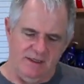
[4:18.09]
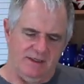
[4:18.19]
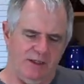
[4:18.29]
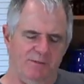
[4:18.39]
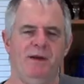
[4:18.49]

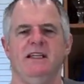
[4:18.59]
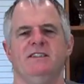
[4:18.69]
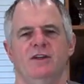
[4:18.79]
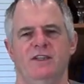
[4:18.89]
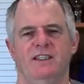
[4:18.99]
So the
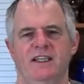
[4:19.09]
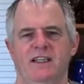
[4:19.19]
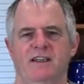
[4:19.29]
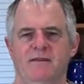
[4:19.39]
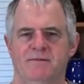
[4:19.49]
best
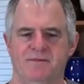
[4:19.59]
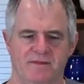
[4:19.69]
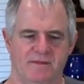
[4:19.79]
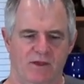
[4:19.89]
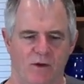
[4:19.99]
idea
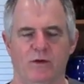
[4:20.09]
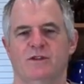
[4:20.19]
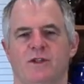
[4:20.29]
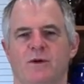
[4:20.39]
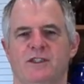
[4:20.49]

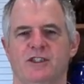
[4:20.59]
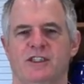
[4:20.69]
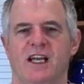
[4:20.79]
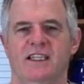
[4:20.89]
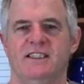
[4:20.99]
also is
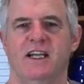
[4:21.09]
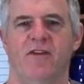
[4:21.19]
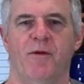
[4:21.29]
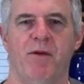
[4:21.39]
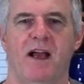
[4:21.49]
just getting
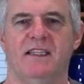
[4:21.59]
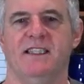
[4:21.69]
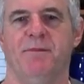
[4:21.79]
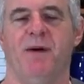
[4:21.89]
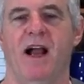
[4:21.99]
yourself a
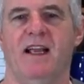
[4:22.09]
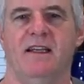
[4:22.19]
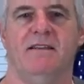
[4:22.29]
plastic bag.